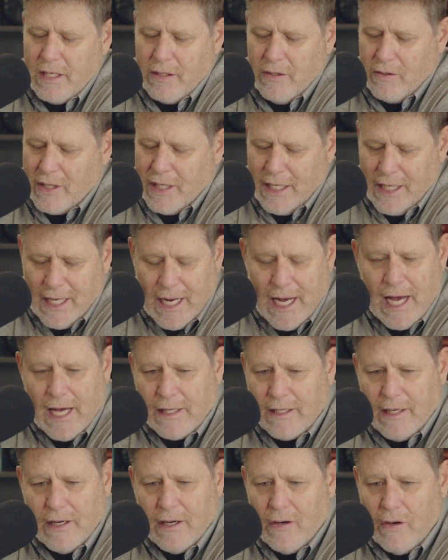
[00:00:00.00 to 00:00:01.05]
You can get
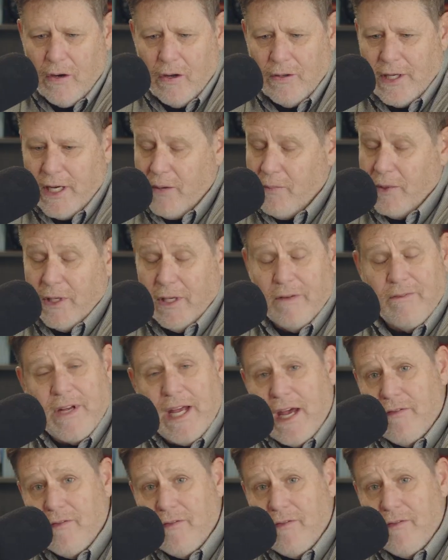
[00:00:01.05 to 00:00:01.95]
out there all day. We'd love to